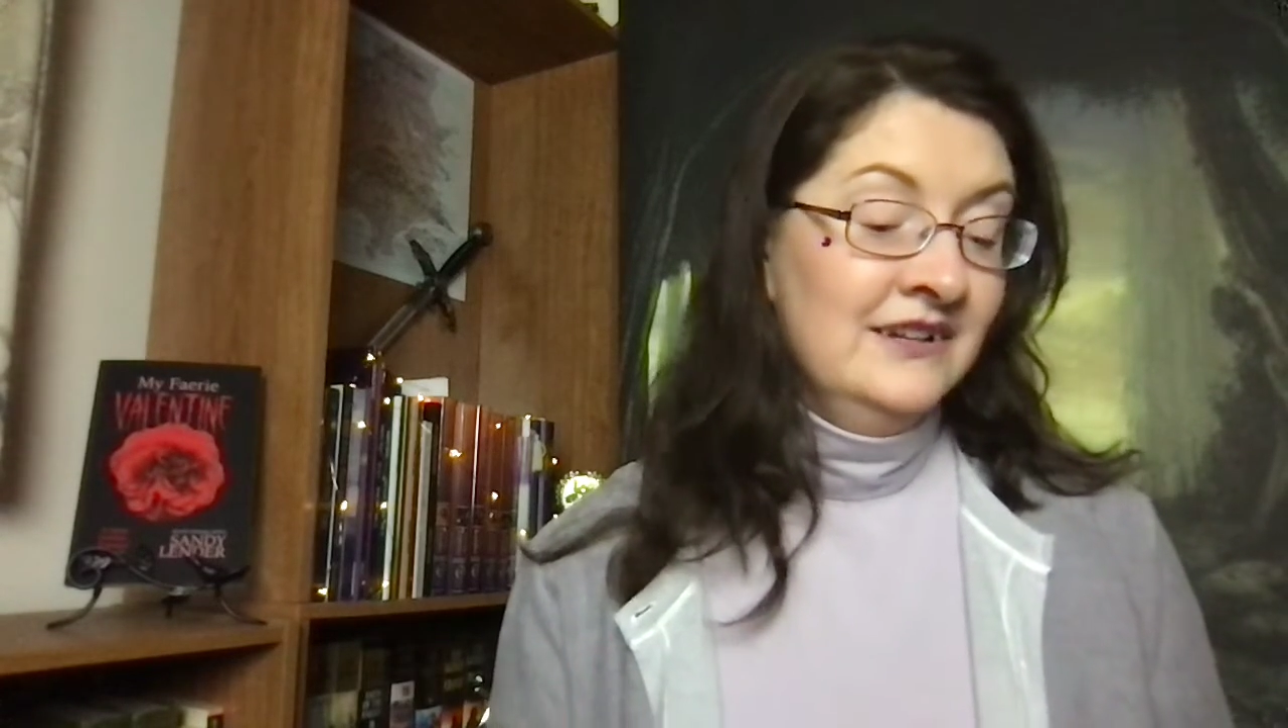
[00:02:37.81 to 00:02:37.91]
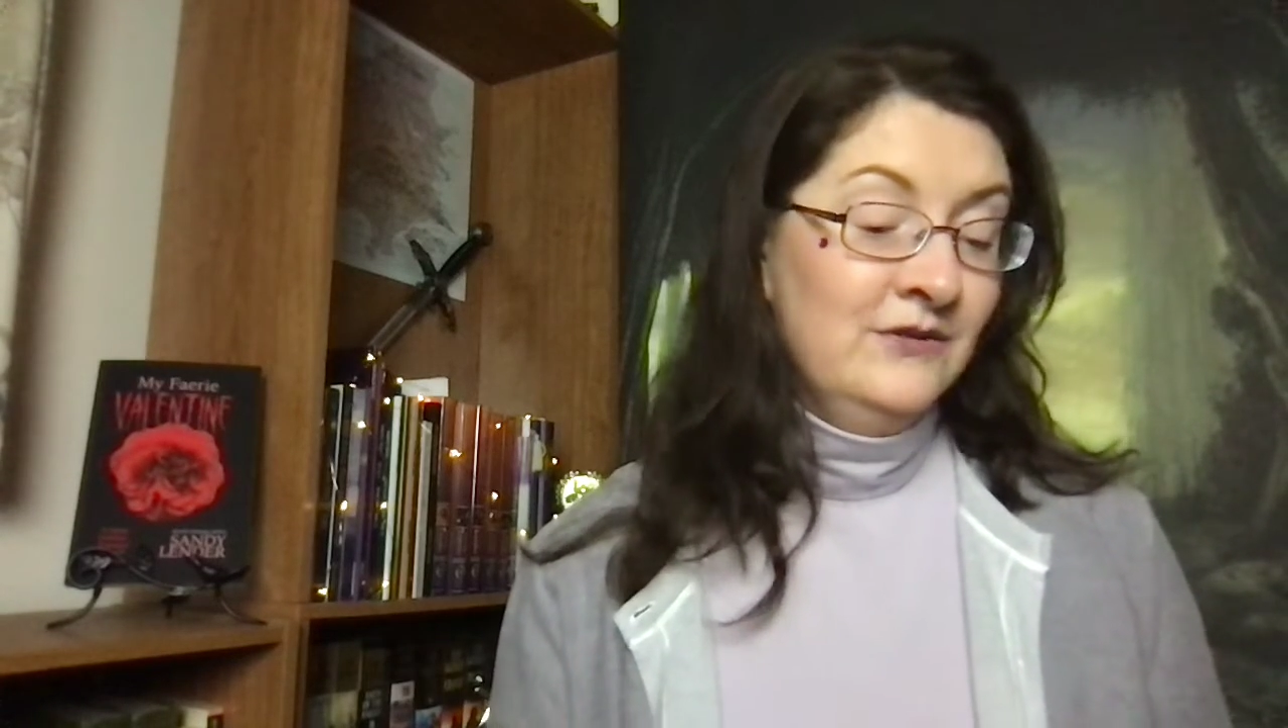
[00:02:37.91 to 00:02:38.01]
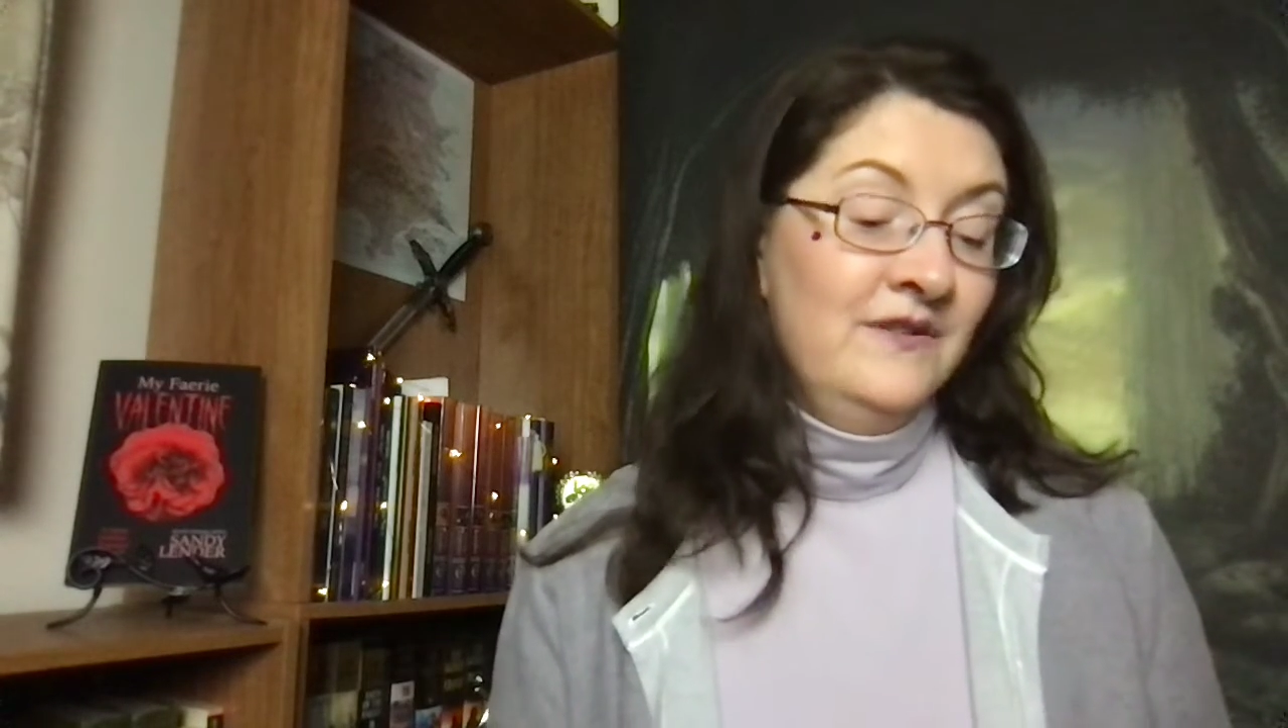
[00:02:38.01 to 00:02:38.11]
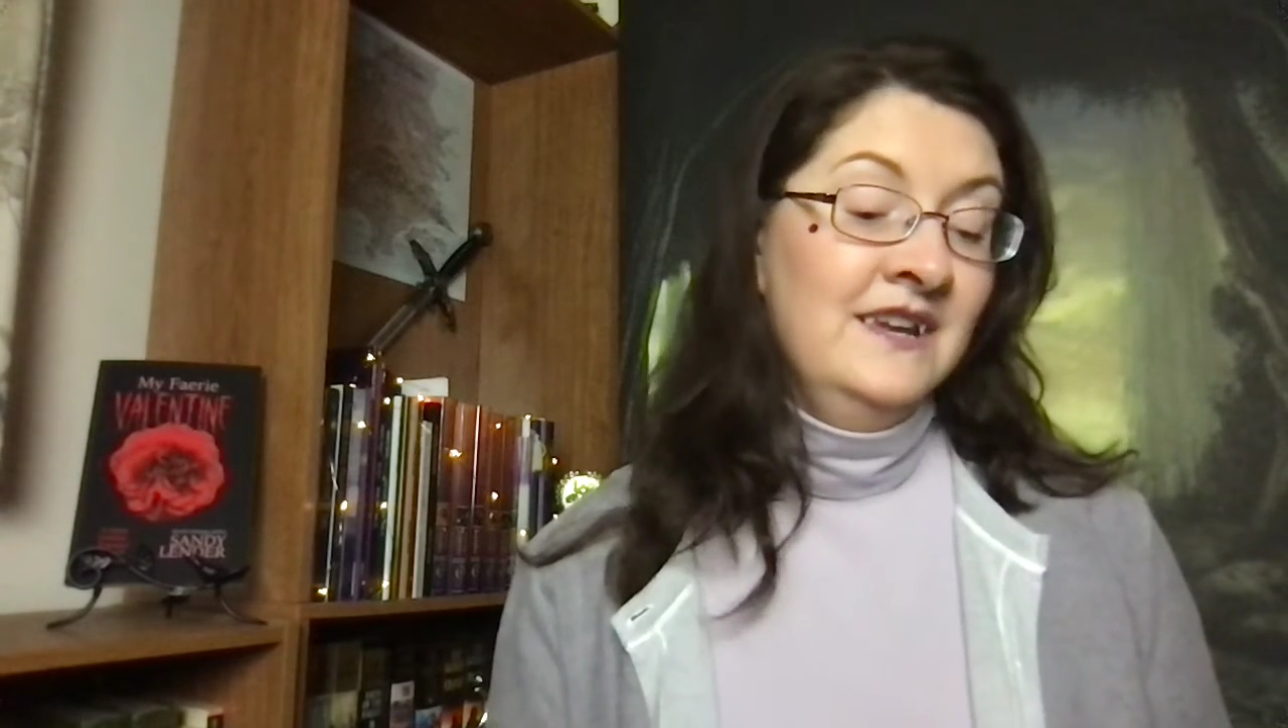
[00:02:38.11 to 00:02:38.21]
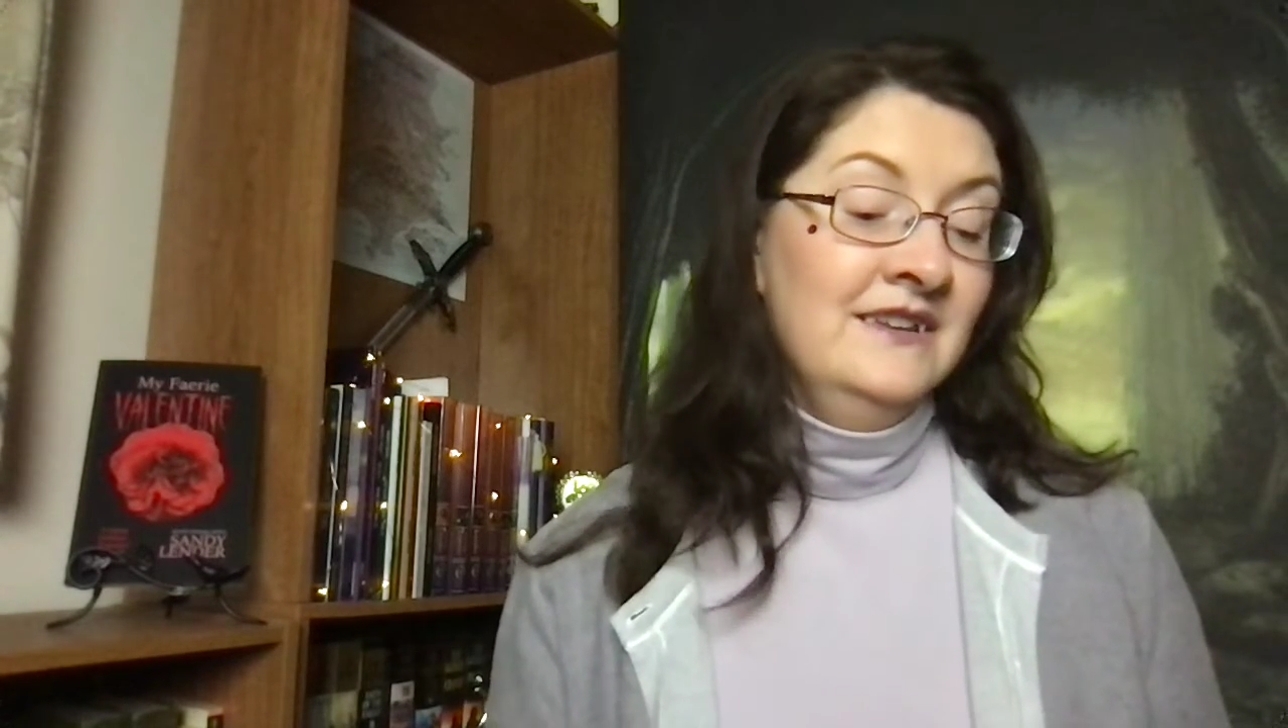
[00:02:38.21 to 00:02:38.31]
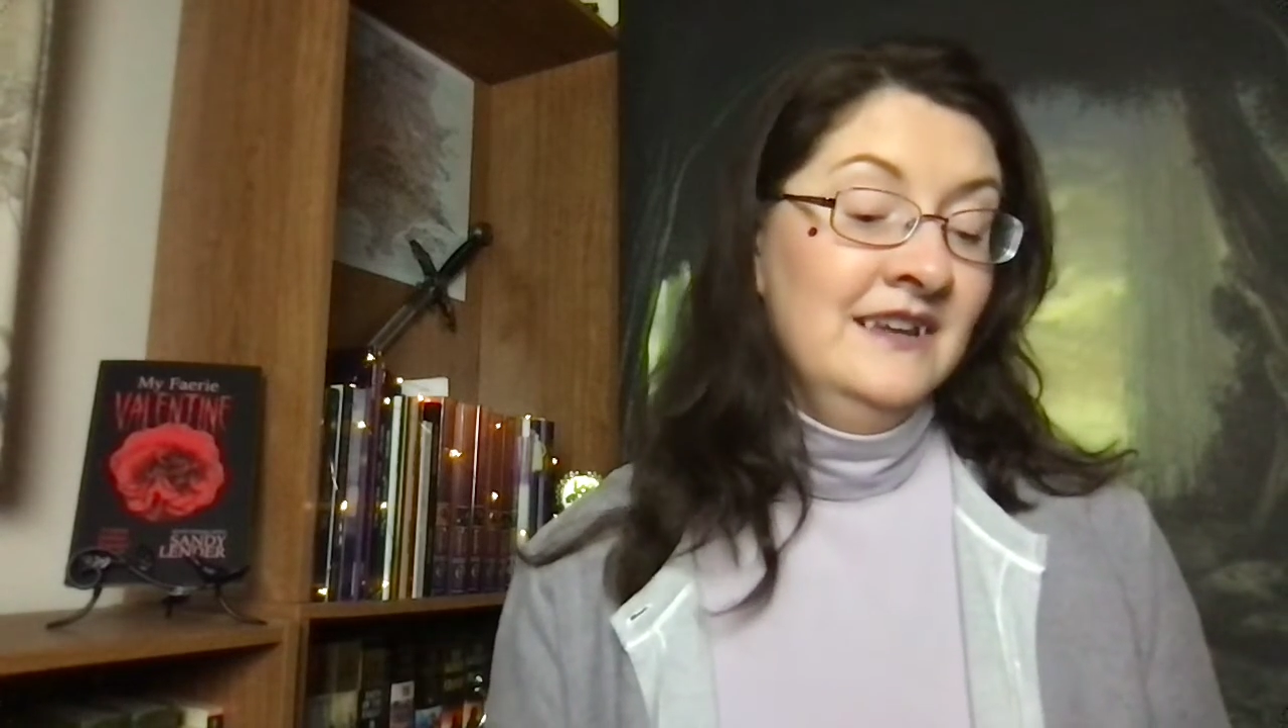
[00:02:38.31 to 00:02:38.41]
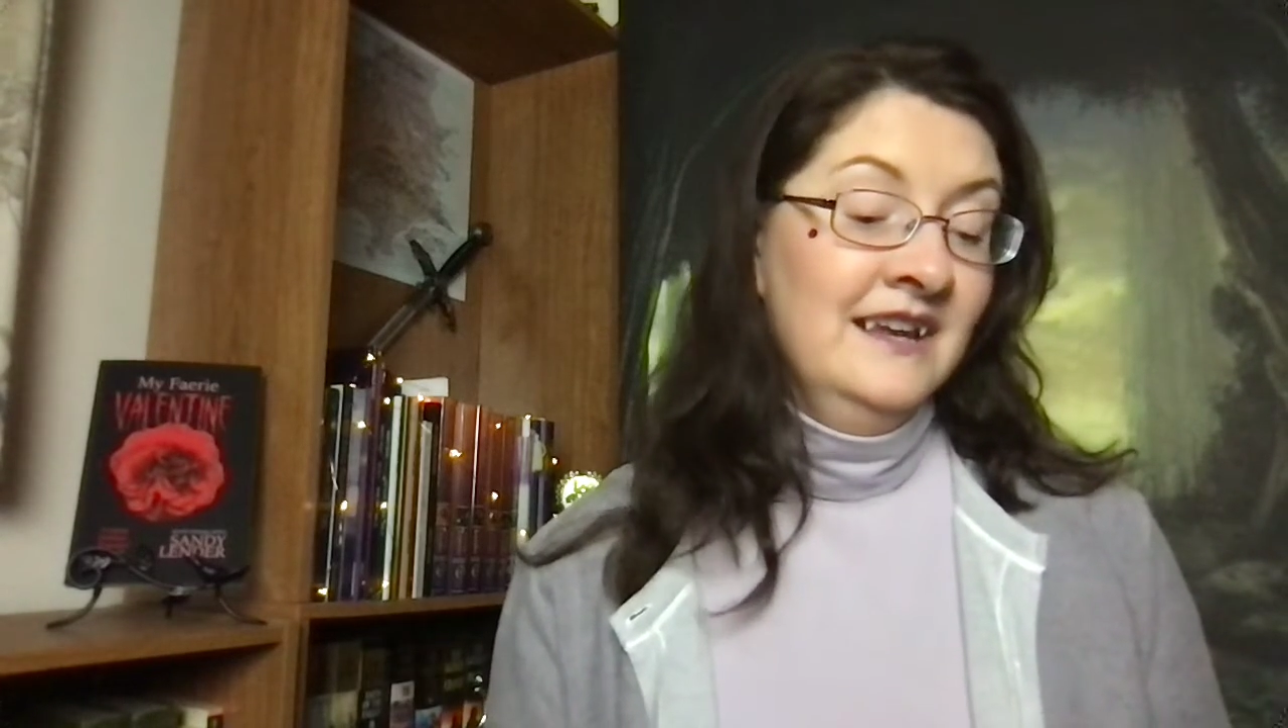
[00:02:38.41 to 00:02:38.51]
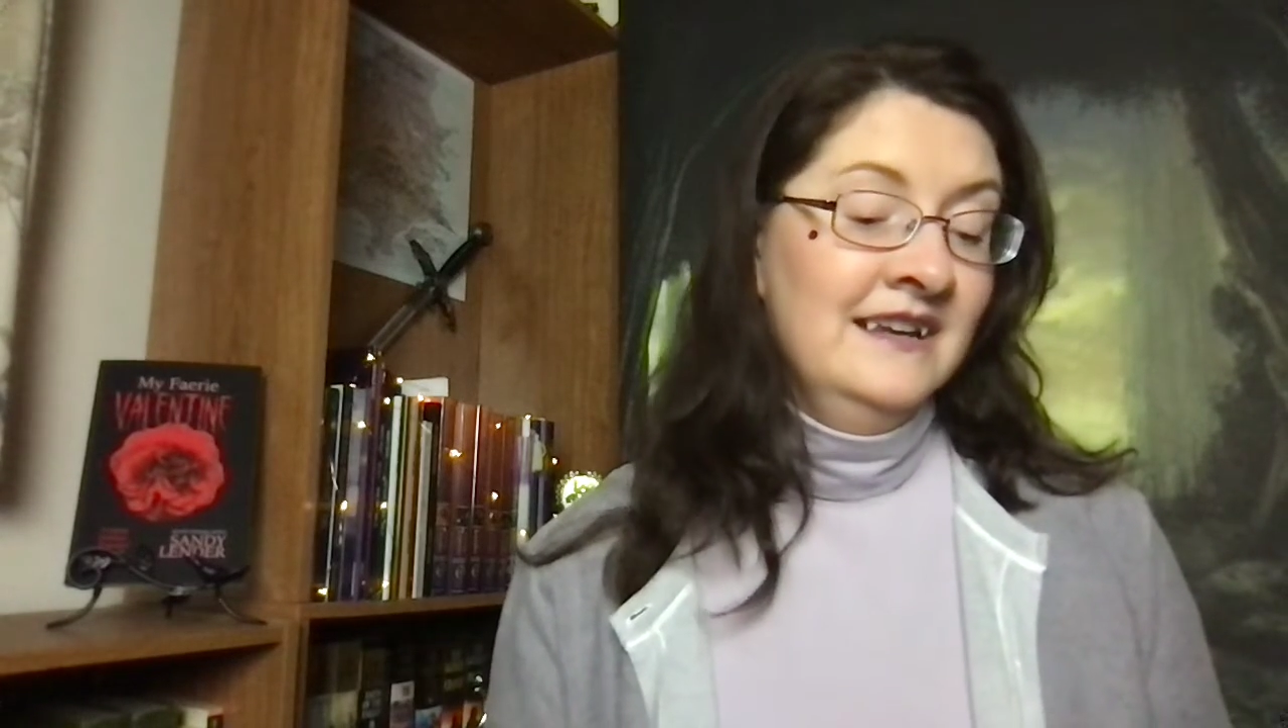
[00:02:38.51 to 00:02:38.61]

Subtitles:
his feet,